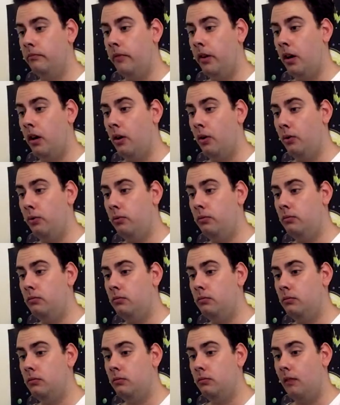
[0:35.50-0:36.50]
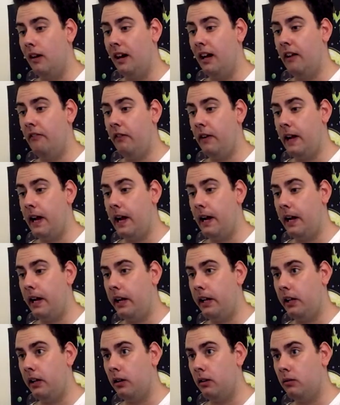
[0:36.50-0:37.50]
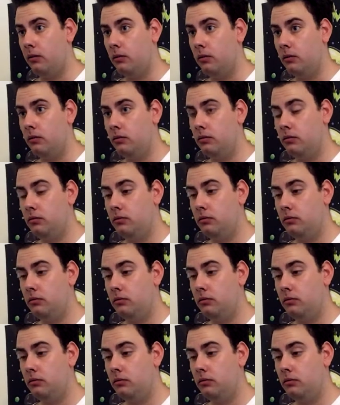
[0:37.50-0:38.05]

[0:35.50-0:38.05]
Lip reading: No, I haven't had any at all.